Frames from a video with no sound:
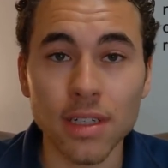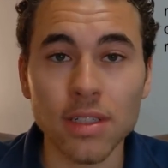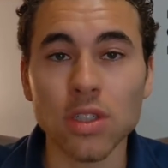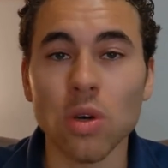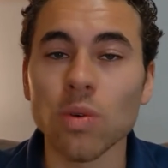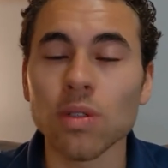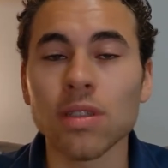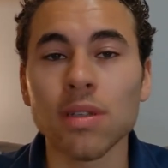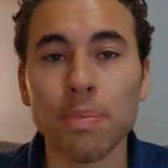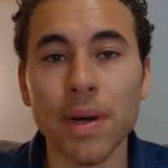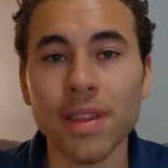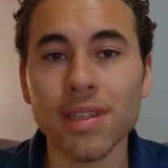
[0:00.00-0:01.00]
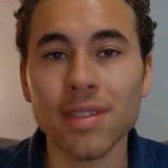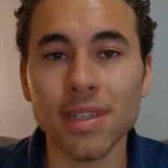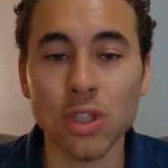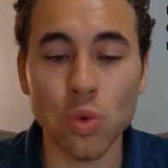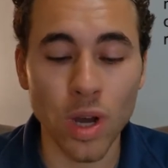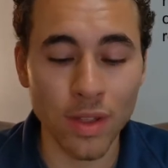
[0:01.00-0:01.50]
So to put this
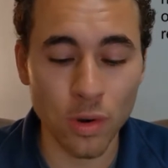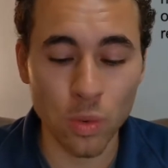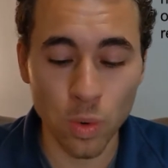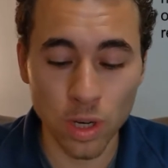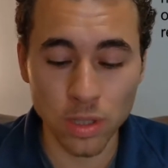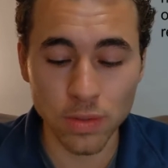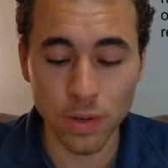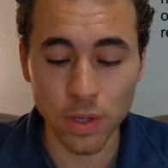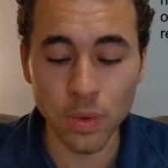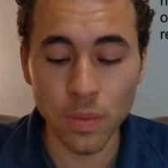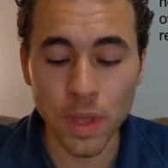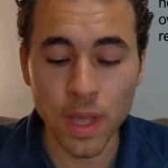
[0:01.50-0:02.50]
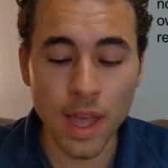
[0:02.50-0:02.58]
into other words for you,